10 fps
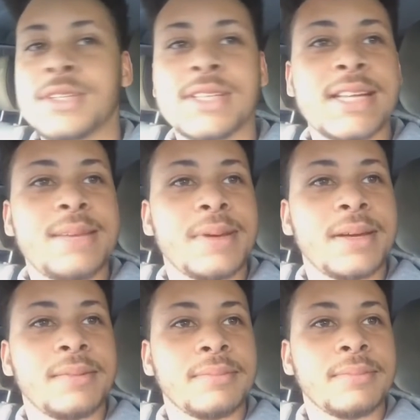
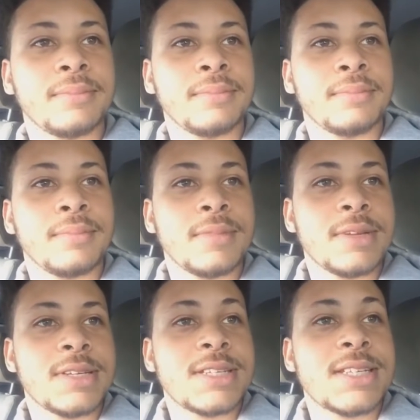Sleeping.
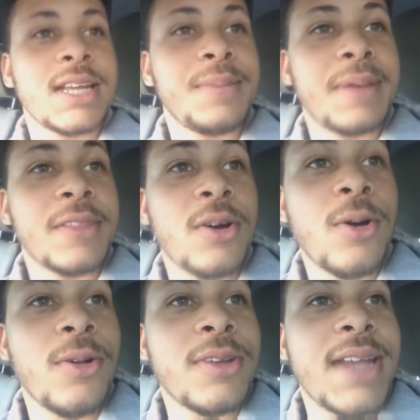Sleeping the
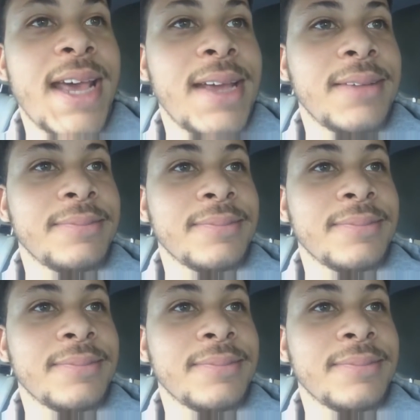whole day.